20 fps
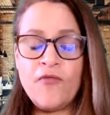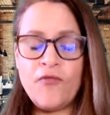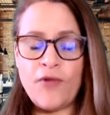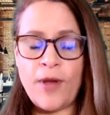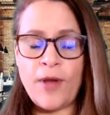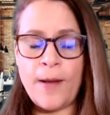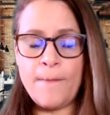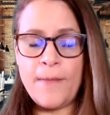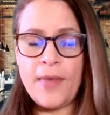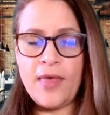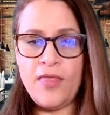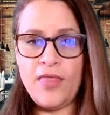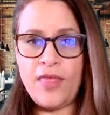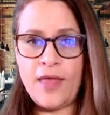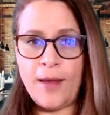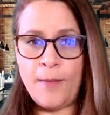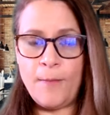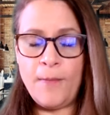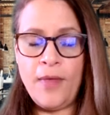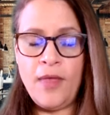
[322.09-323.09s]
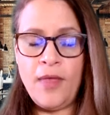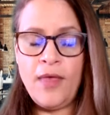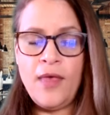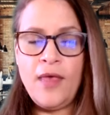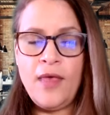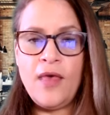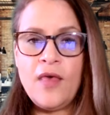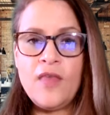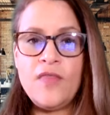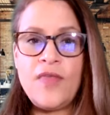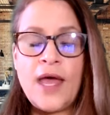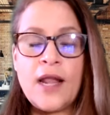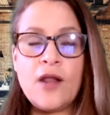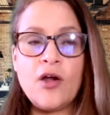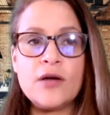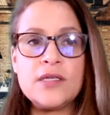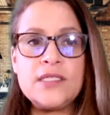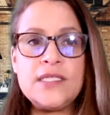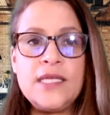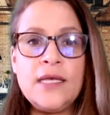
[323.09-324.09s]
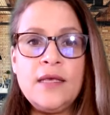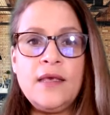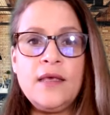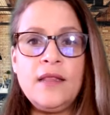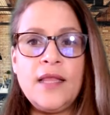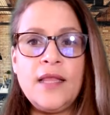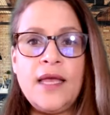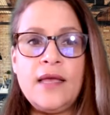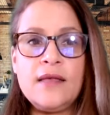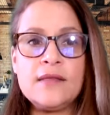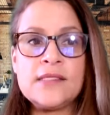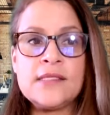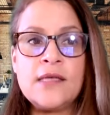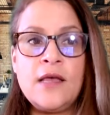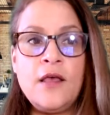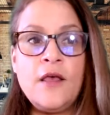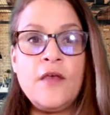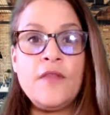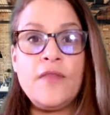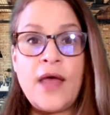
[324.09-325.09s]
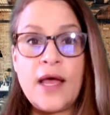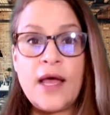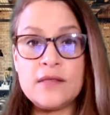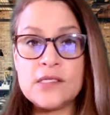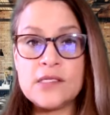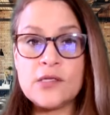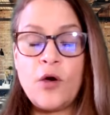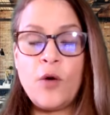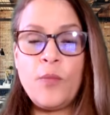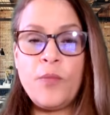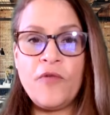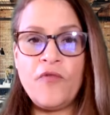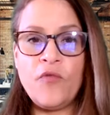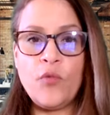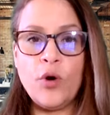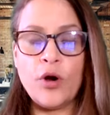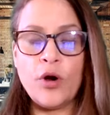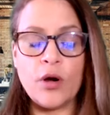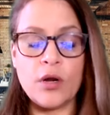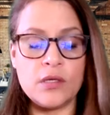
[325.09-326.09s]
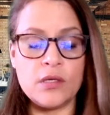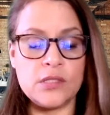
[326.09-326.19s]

from them that articulates that scope of work.